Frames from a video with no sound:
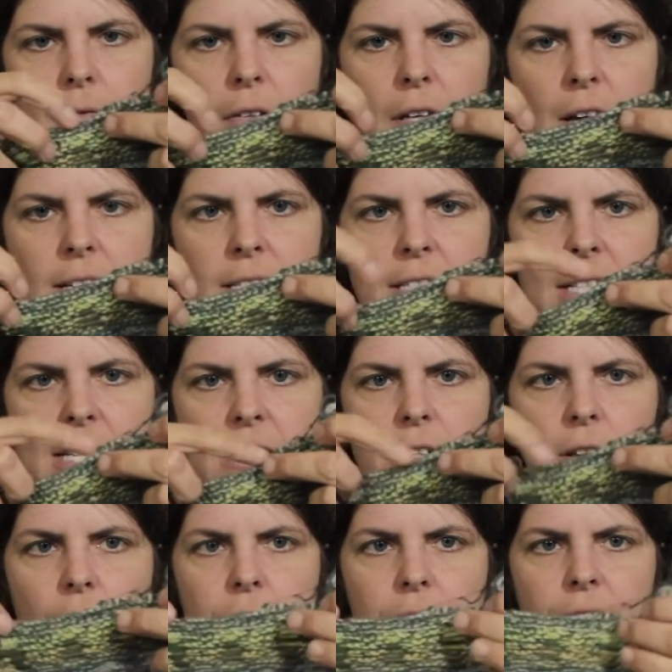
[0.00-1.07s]
cast these
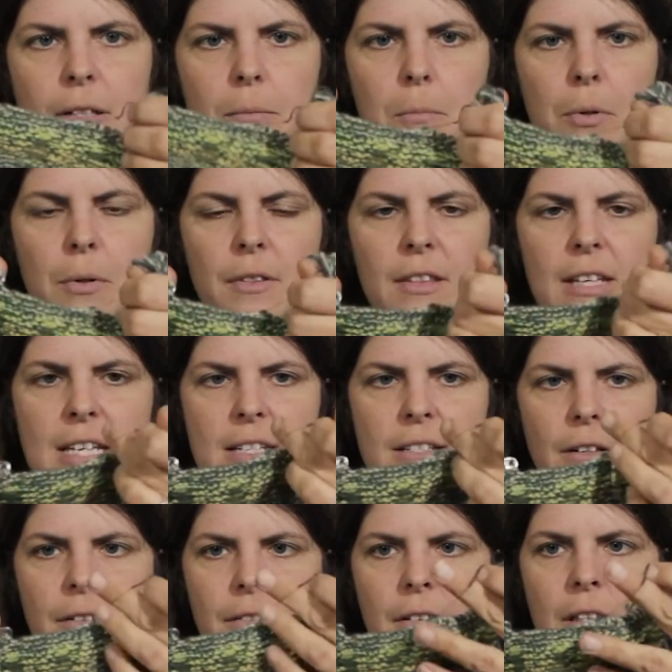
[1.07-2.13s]
off and put these
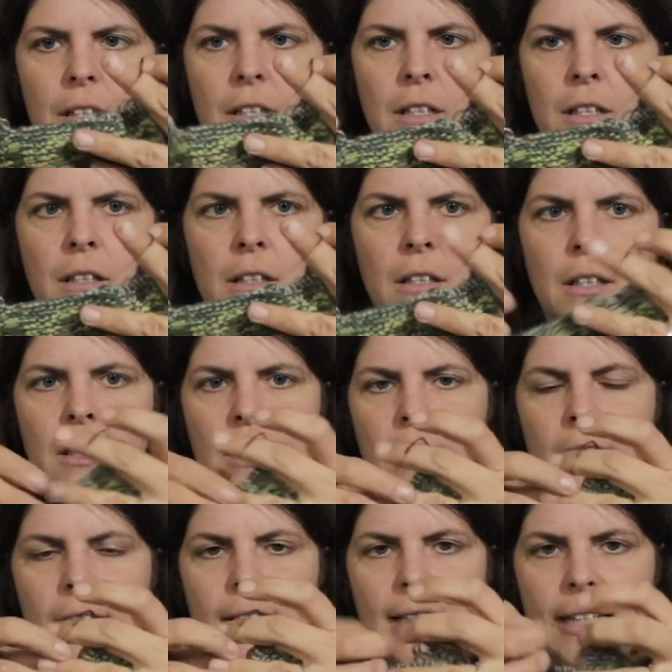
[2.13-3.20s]
on
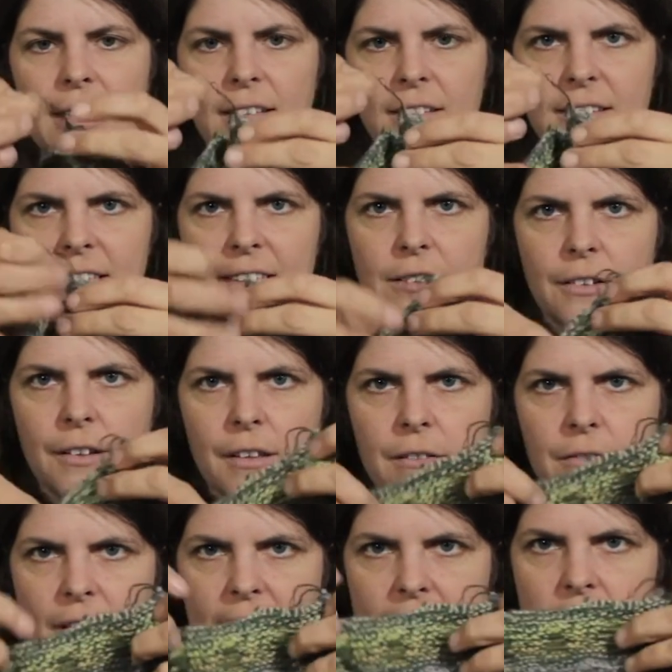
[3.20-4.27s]
needles and on
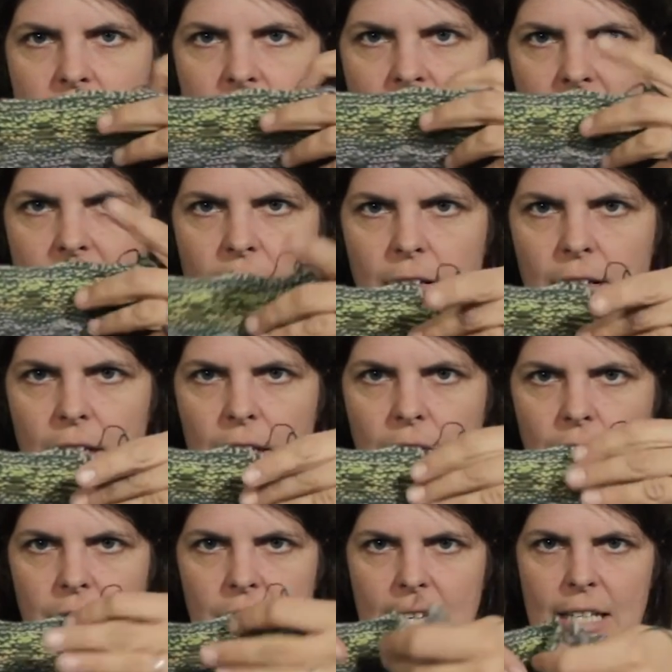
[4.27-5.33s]
thread to then, you
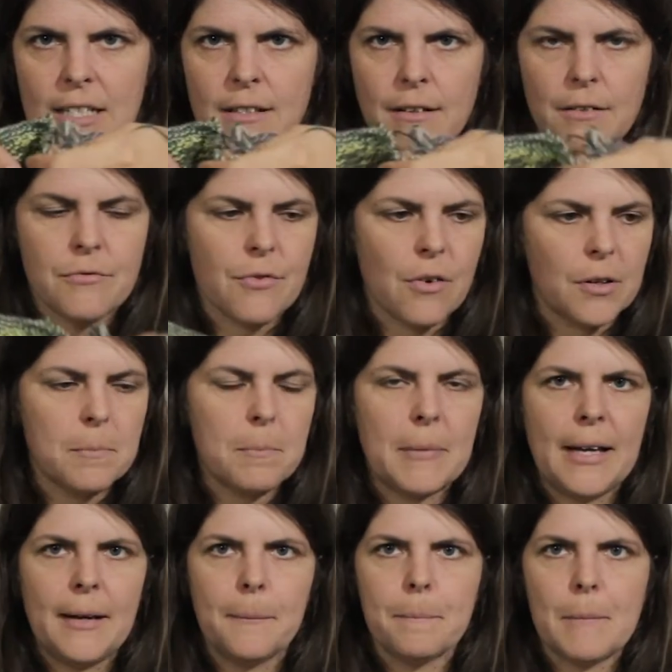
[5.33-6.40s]
know, knit the front
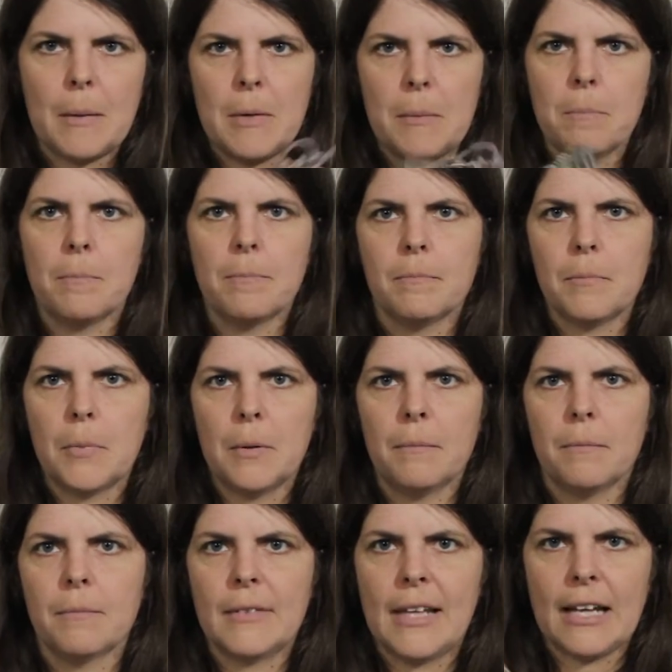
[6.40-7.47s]
bit, maybe put
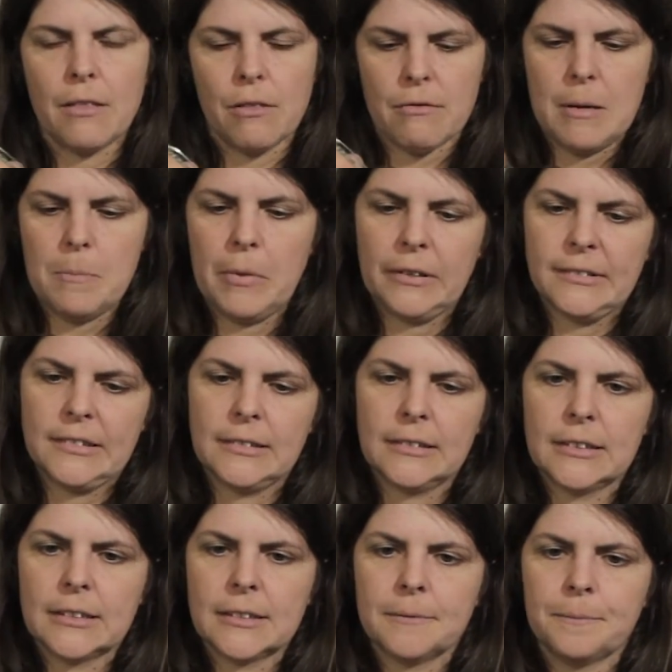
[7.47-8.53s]
like 3
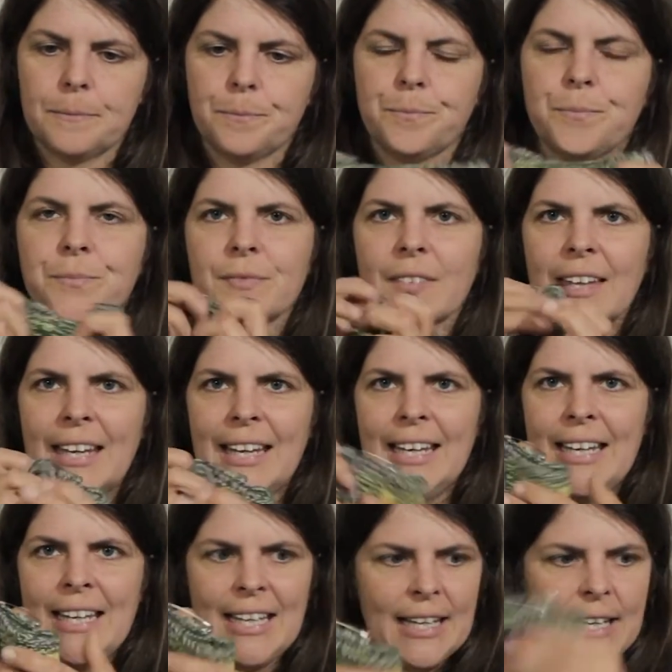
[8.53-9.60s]
buttons.
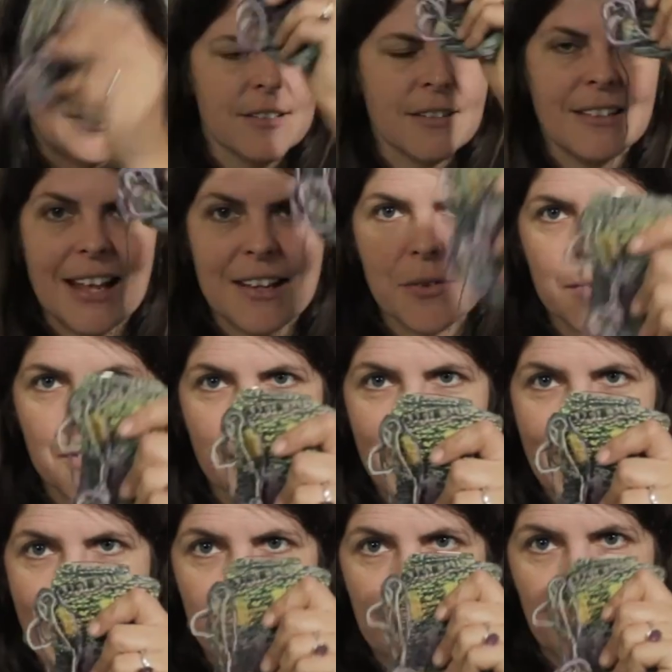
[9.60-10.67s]
So that's what's going
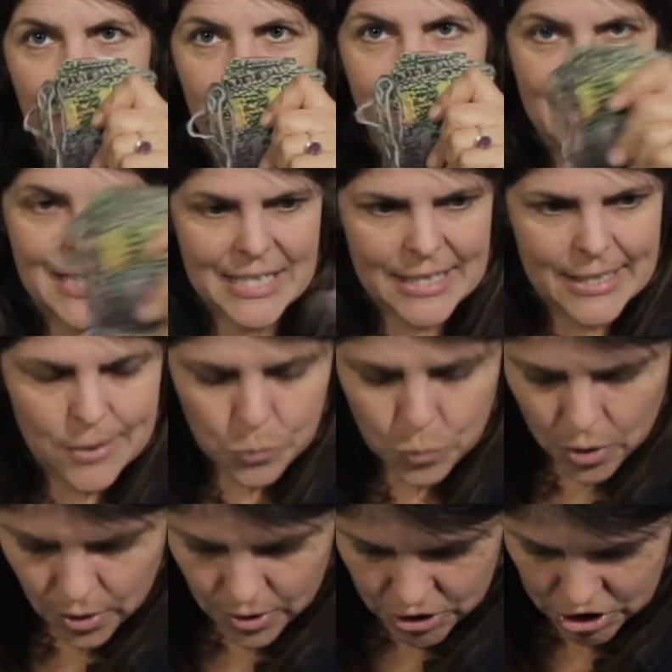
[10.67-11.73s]
to happen with this
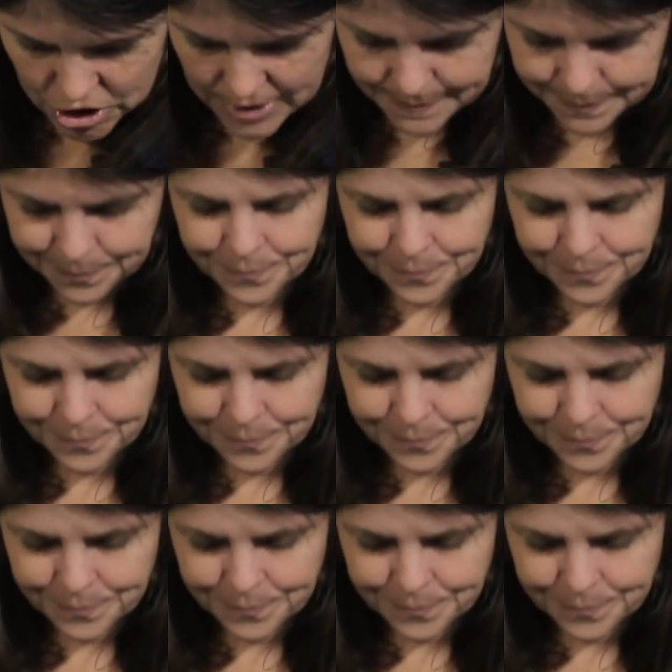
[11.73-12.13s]
swatch.